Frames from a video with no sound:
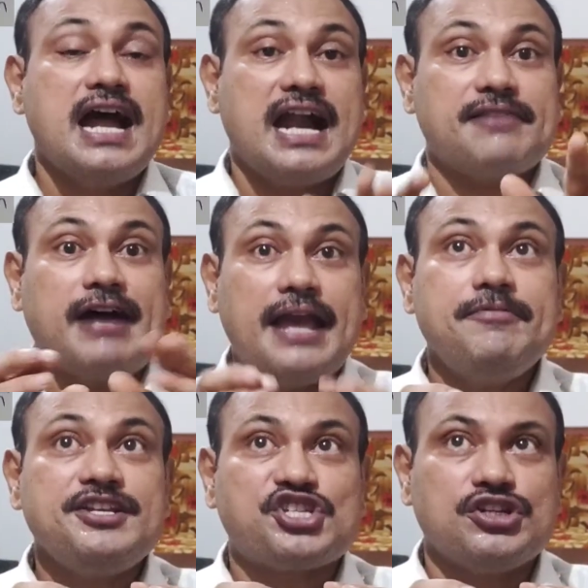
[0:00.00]
And
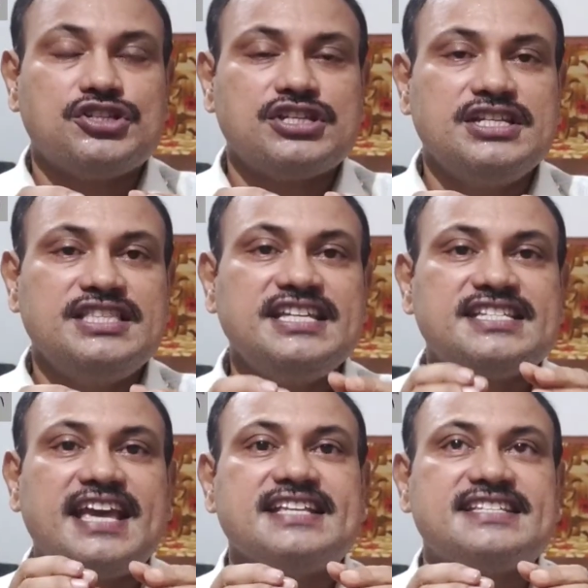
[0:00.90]
vibrations in
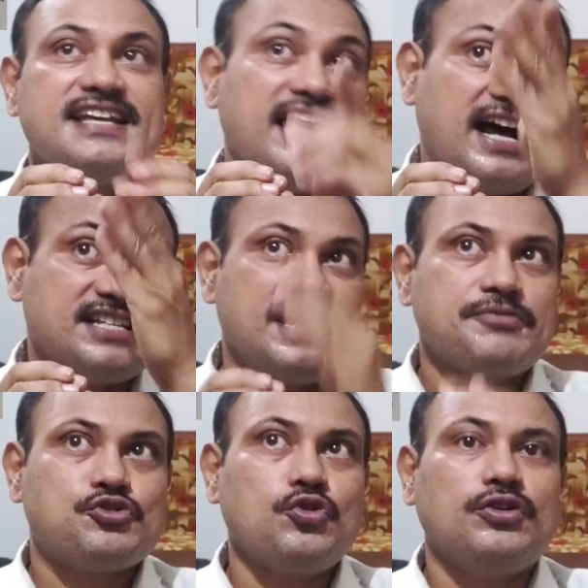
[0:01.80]
this case, as I
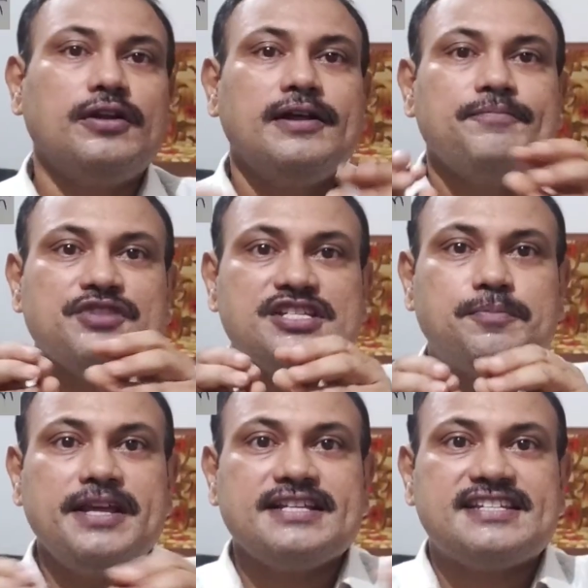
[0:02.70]
have shown, the
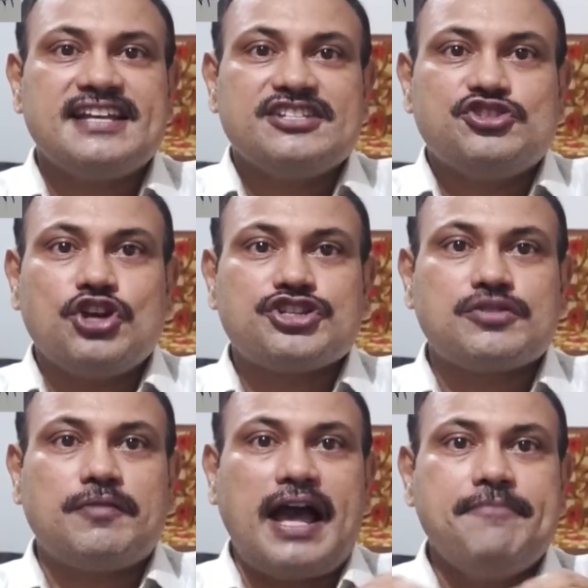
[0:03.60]
springs
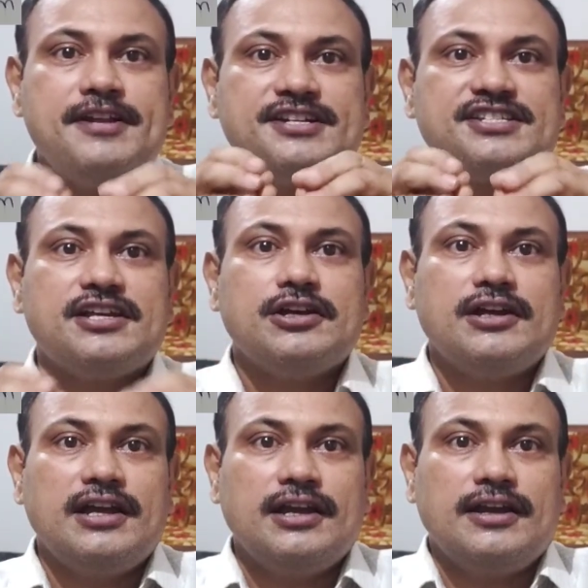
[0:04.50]
just vibrates
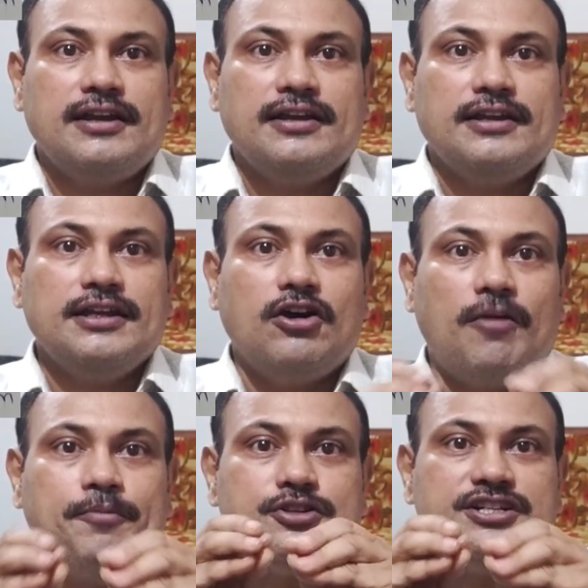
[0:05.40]
in
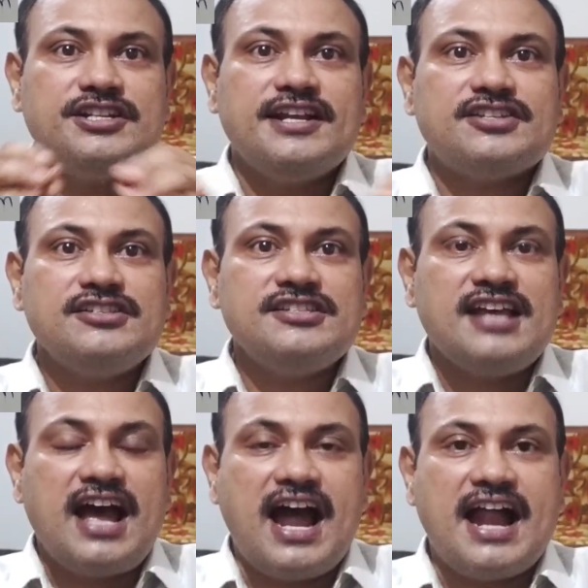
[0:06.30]
opposite
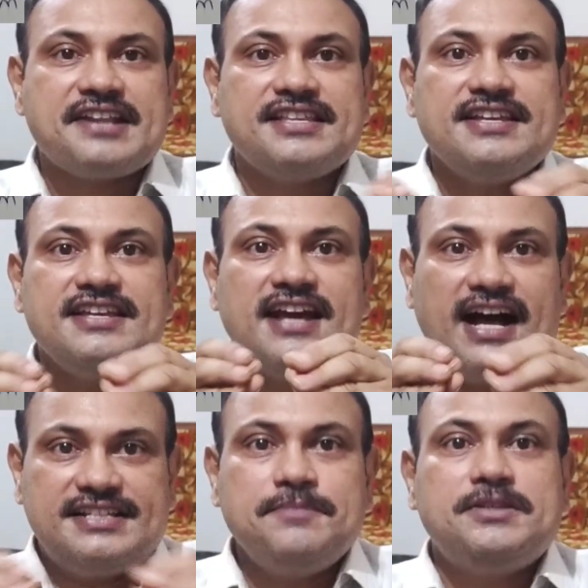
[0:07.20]
directions, and
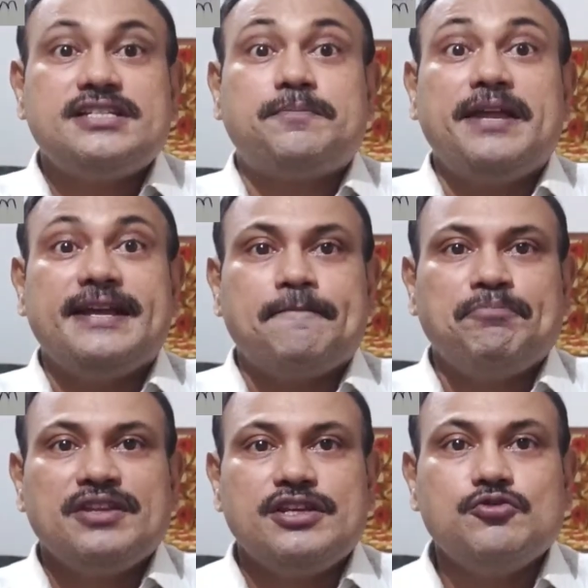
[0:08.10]
as if the
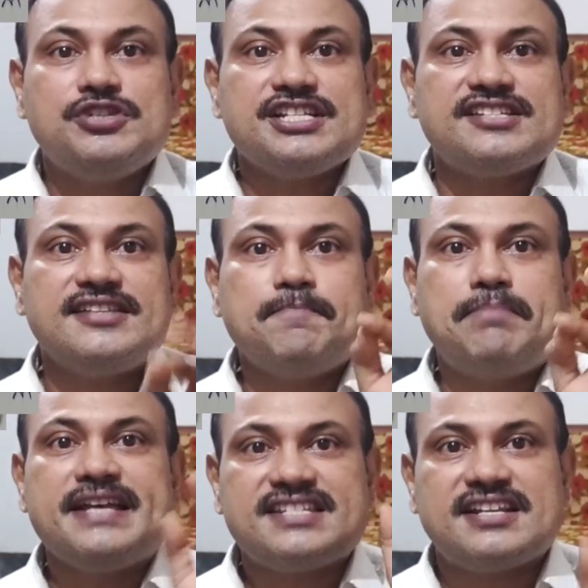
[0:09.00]
spring uses the
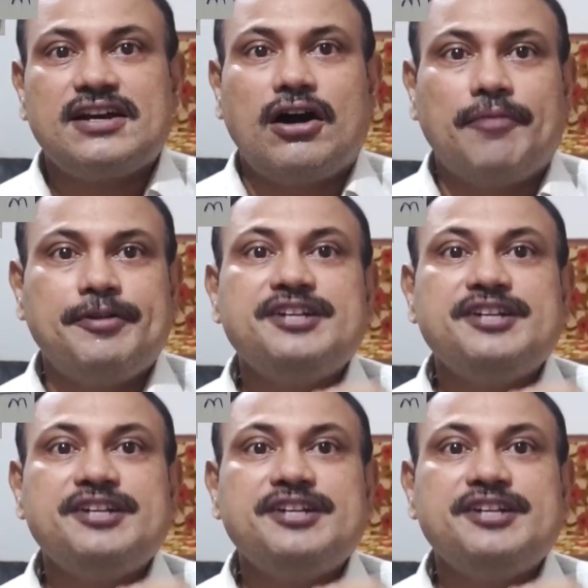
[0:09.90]
best of